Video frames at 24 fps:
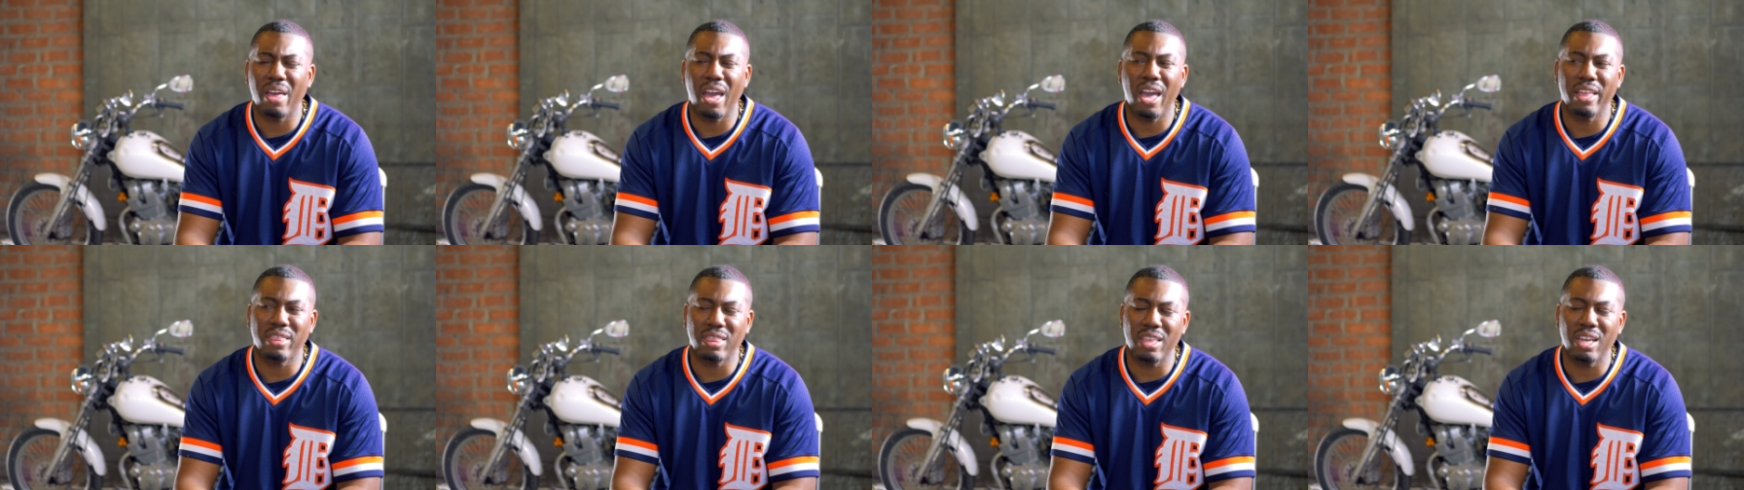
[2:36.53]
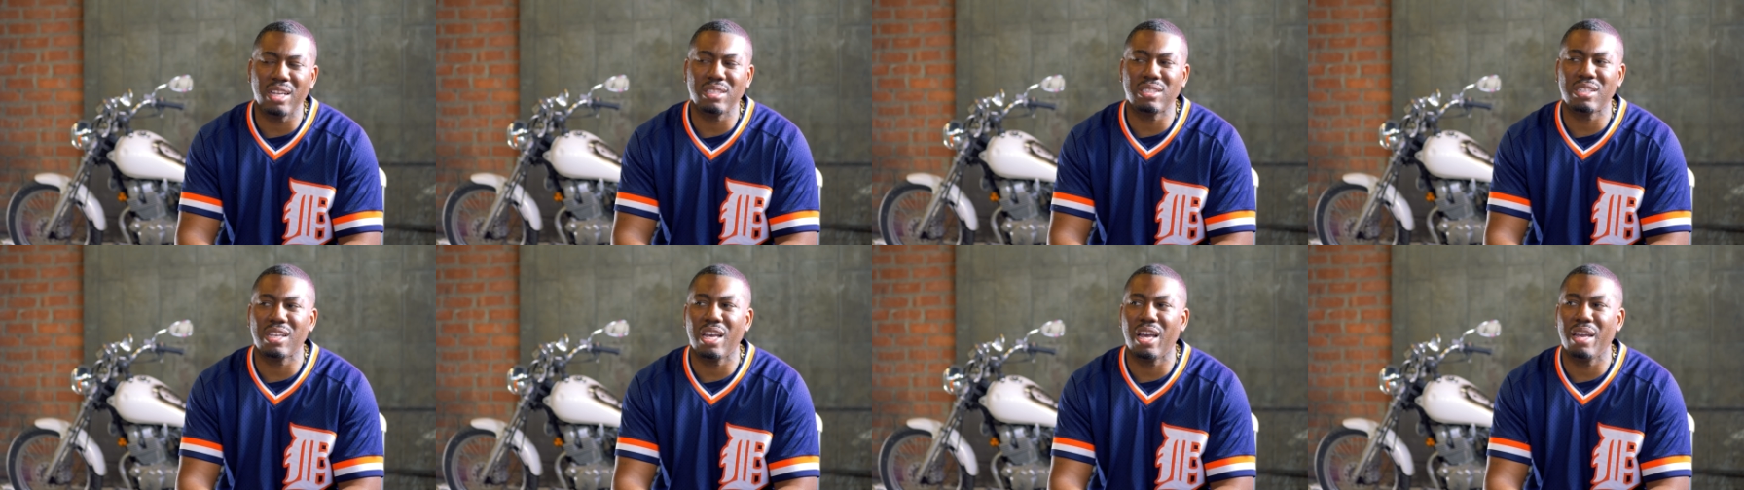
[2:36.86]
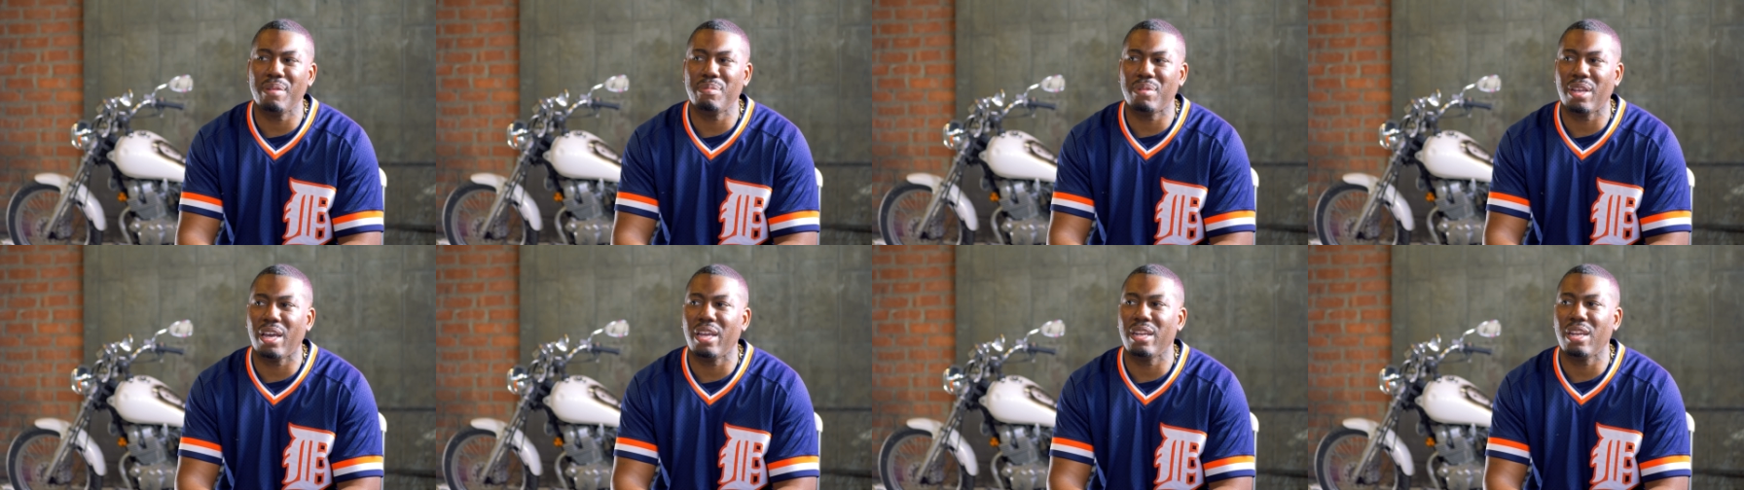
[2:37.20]
at that
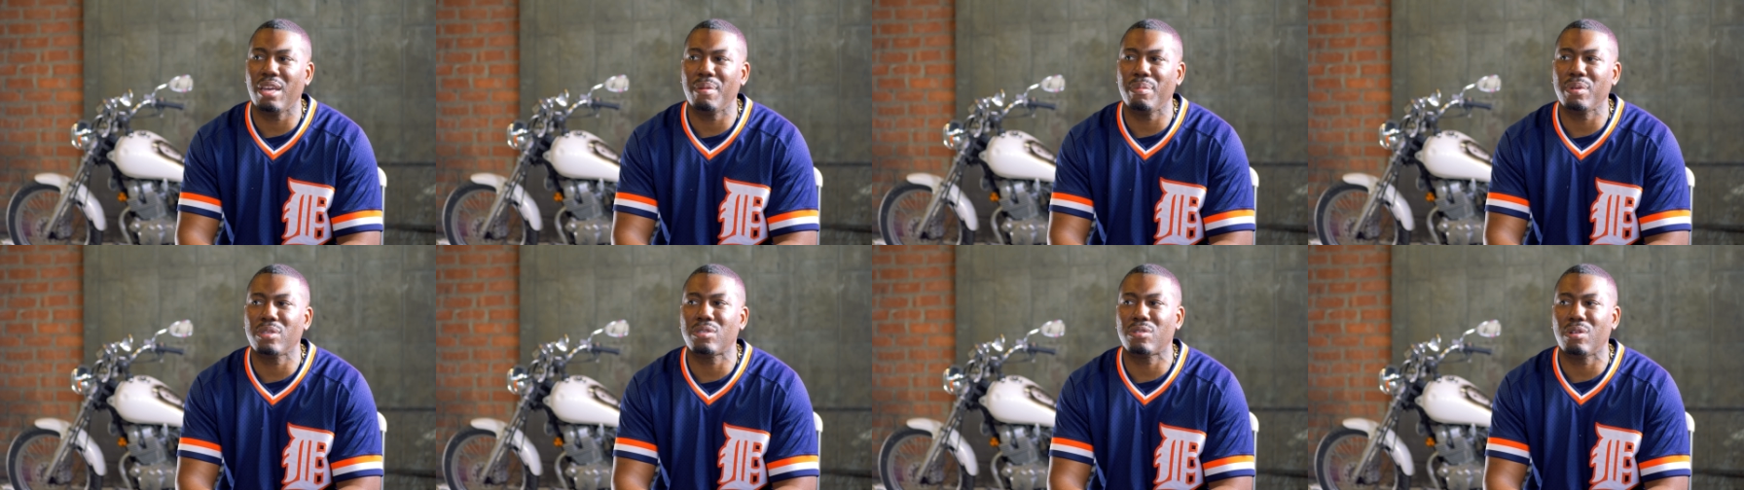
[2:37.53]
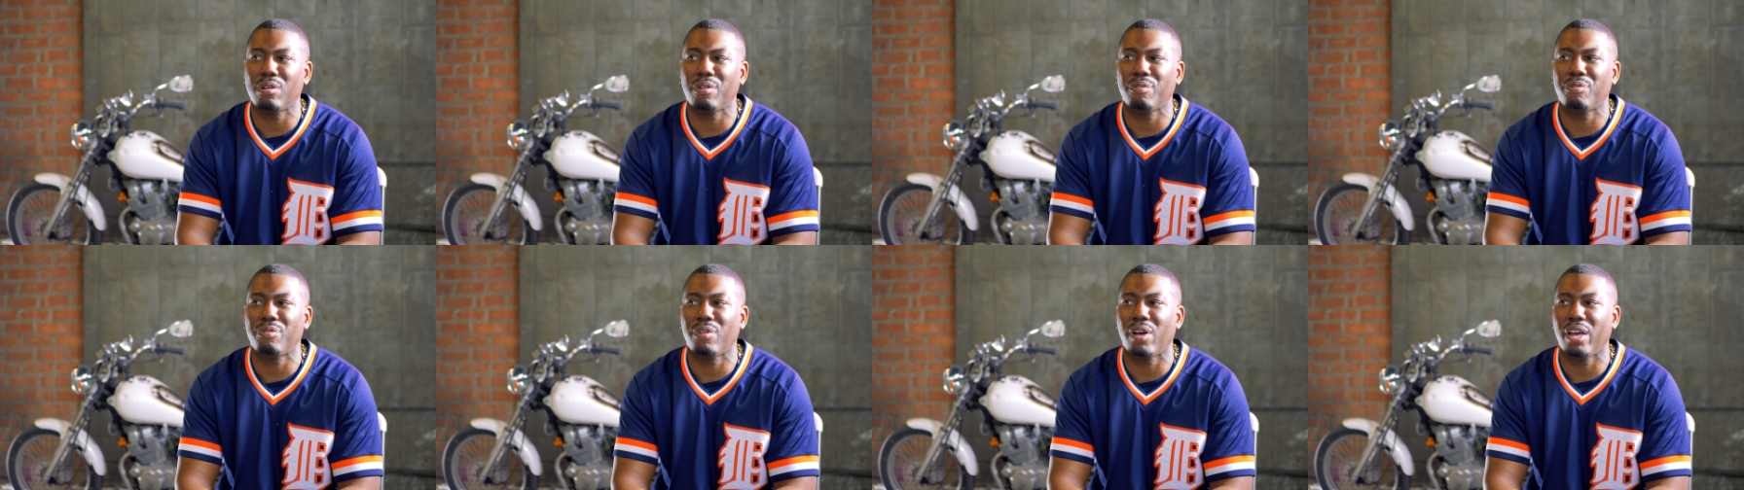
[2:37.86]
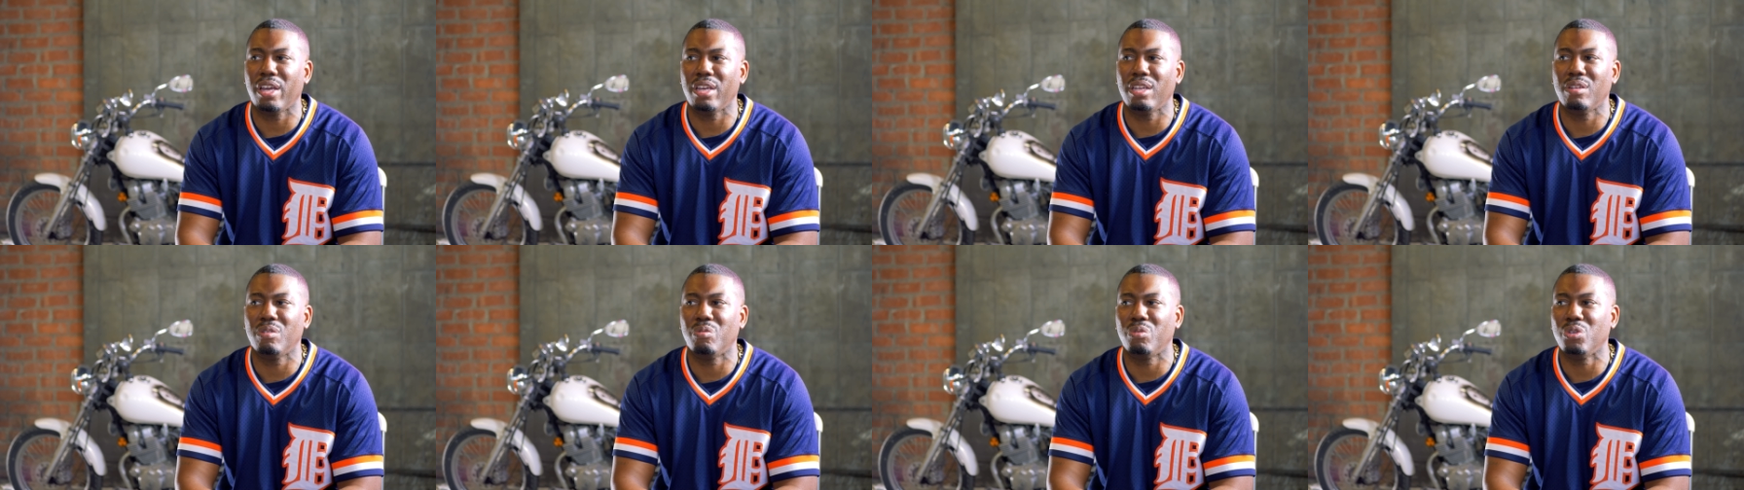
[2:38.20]
time, Dynamic
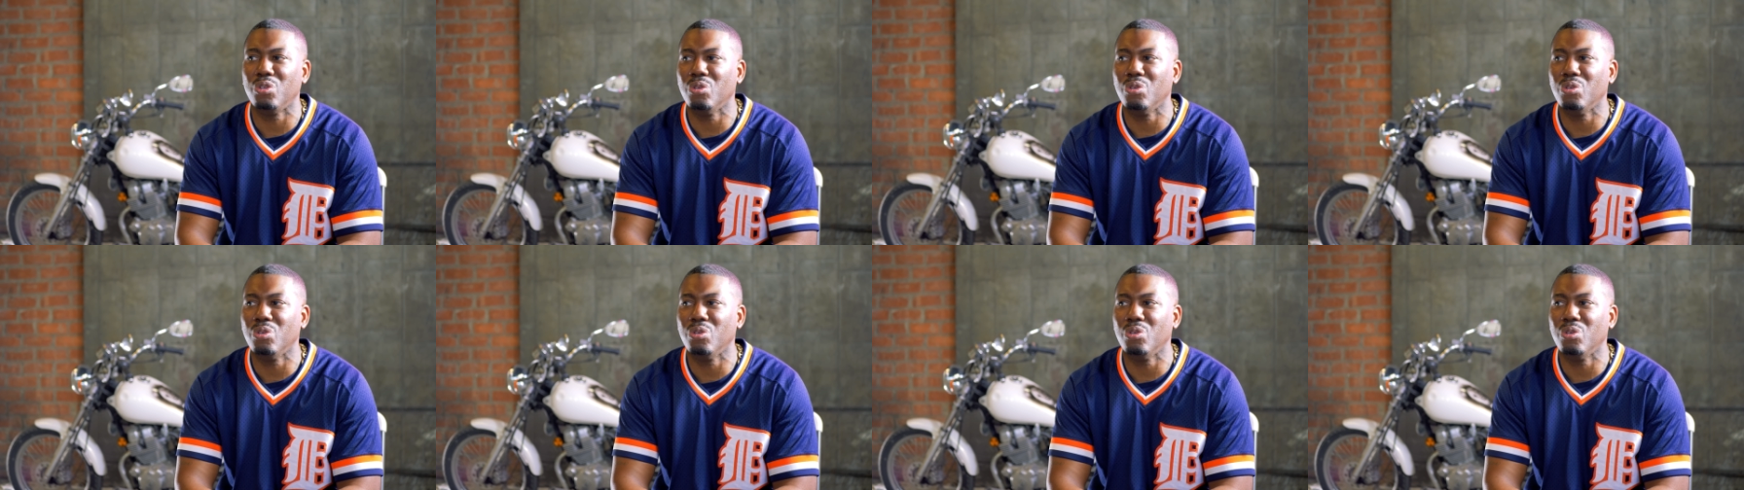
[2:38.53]
Certified,